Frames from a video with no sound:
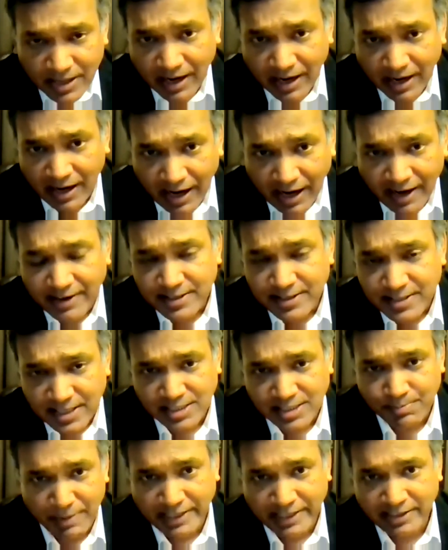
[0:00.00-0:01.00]
I
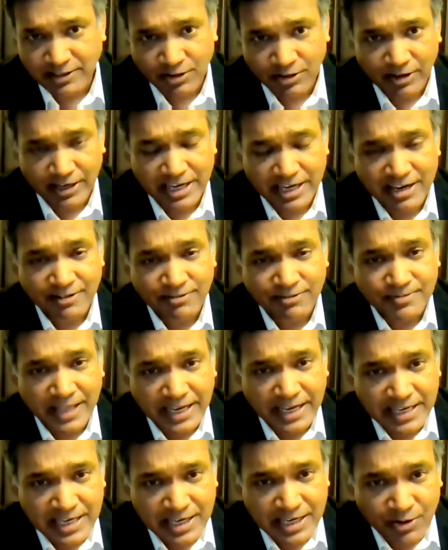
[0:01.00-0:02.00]
suspect, if
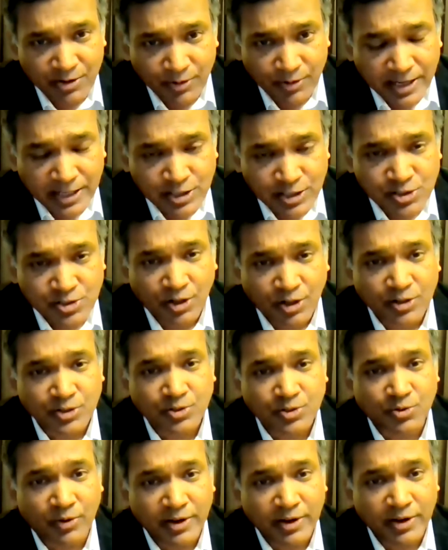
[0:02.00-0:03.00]
the EU is not
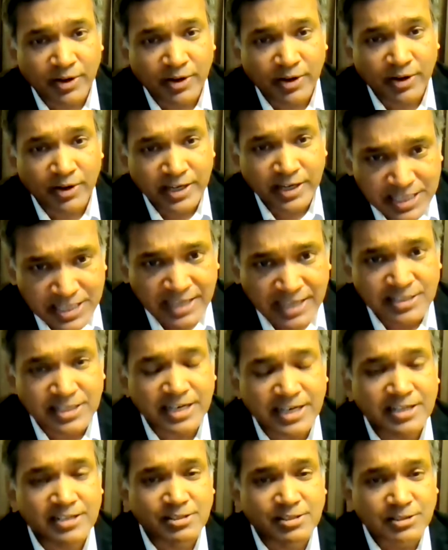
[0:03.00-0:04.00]
going to
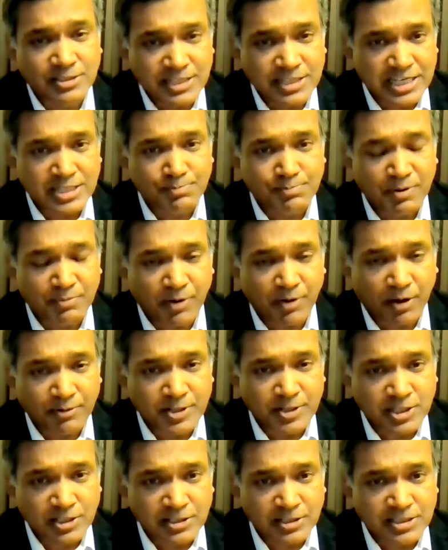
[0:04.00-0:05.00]
change its
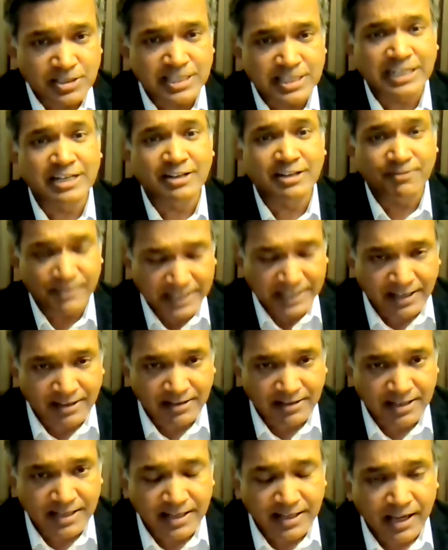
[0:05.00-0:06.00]
GSP provisions
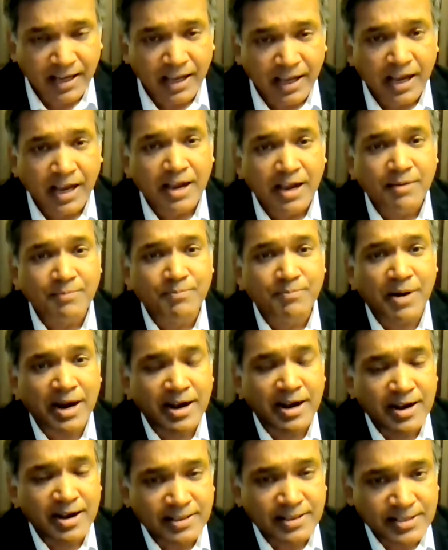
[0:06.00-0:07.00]
significantly,
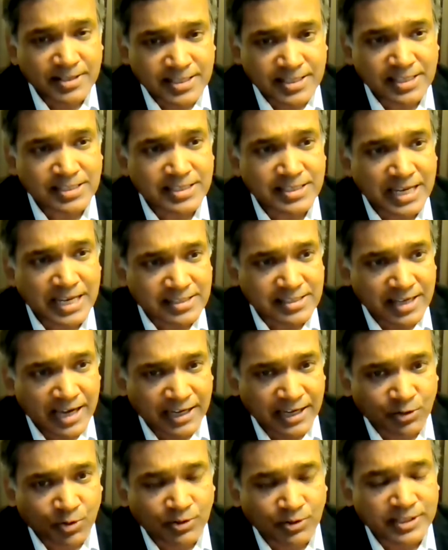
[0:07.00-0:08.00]
Bangladesh's textile
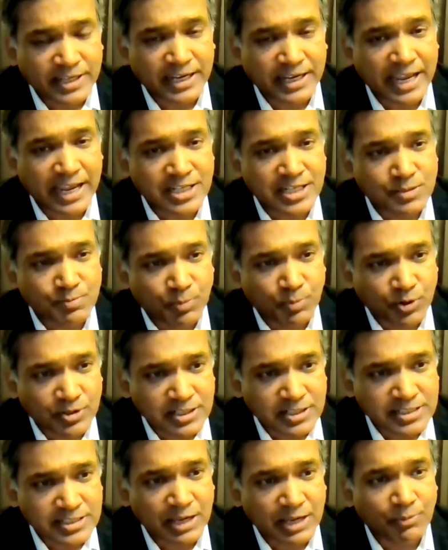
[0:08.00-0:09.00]
and clothing
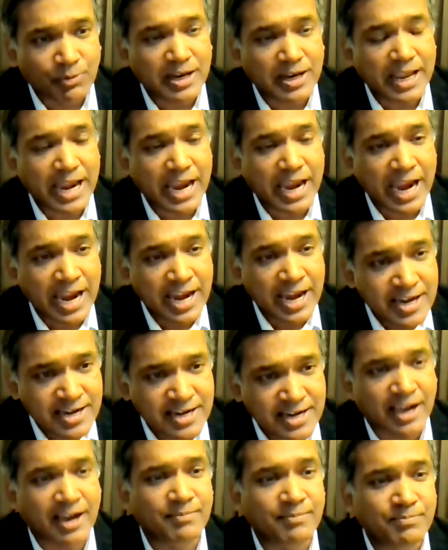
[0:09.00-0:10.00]
exporters, they will
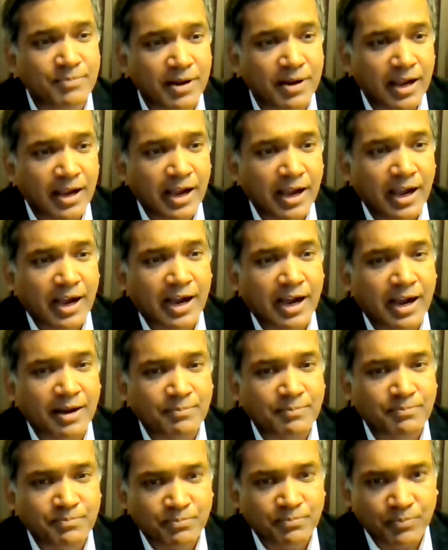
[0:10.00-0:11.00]
end up
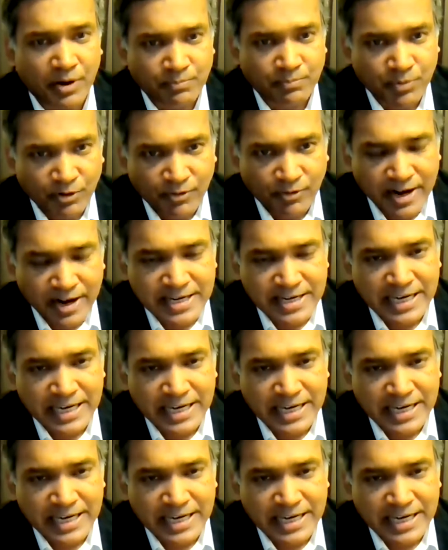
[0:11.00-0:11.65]
providing